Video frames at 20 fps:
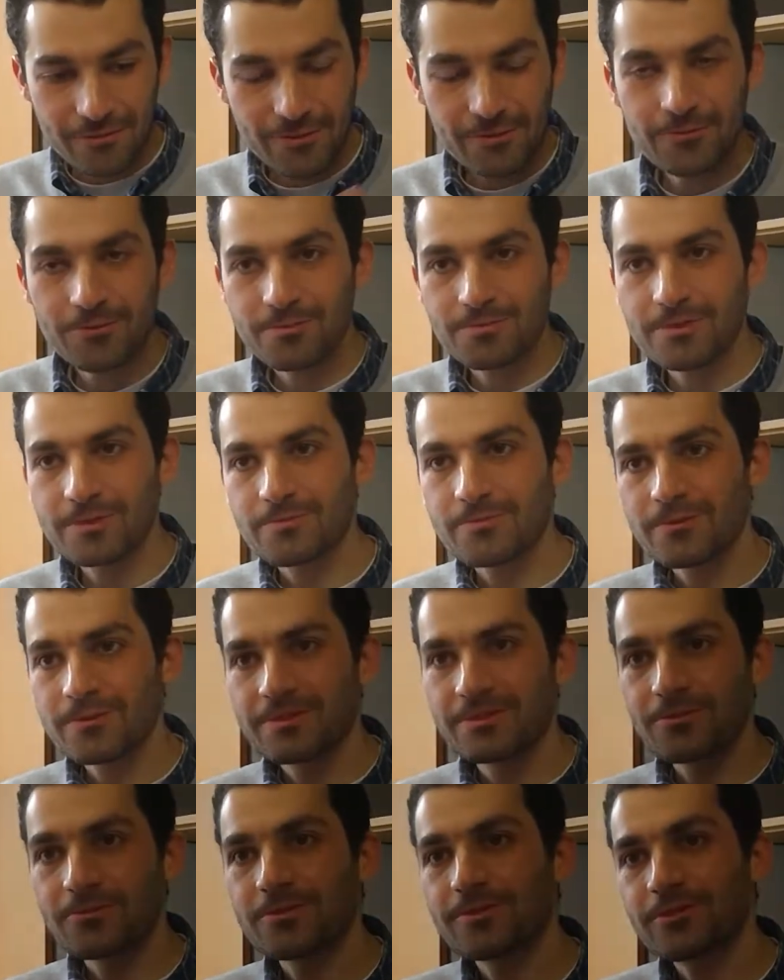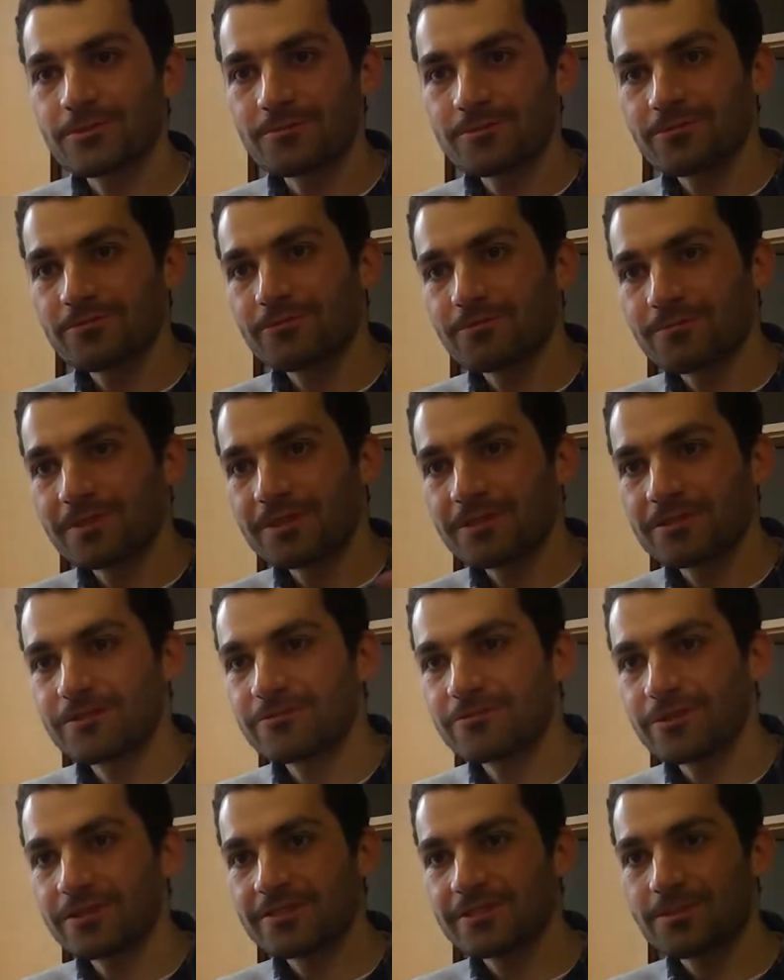I've talked to people in quantum
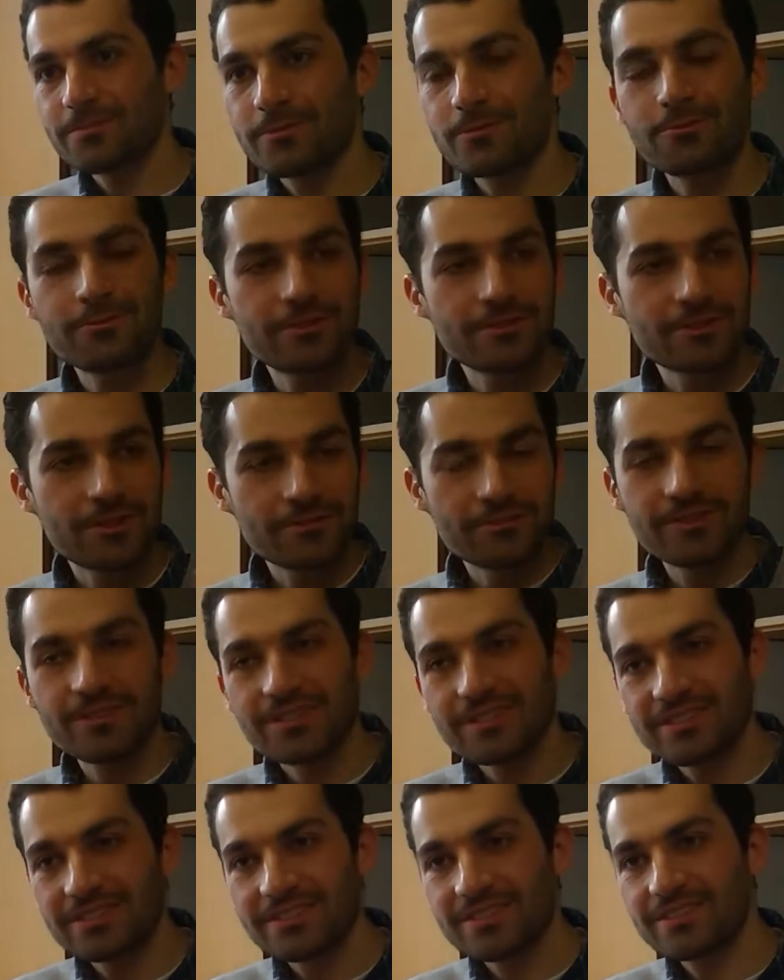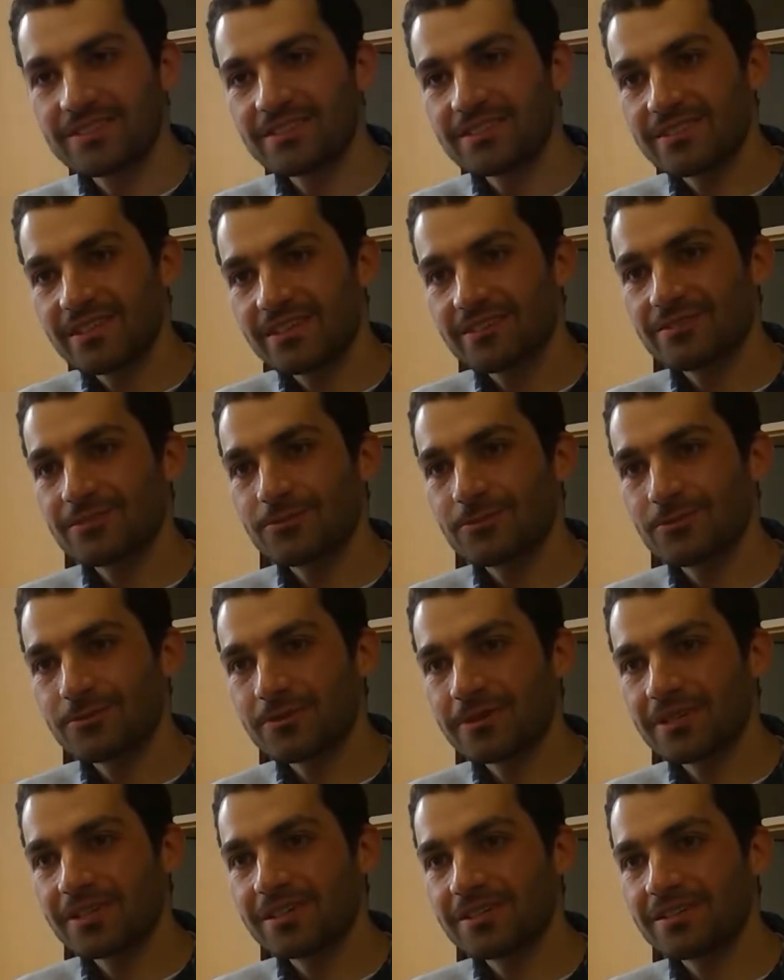information, example, which are really sitting next
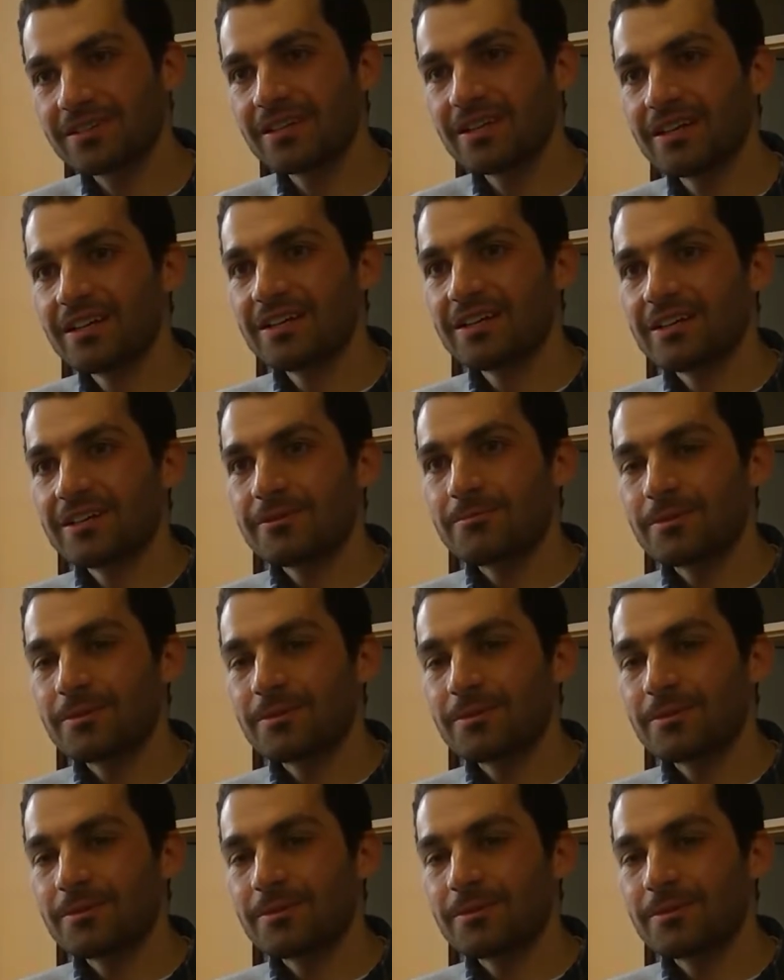door here.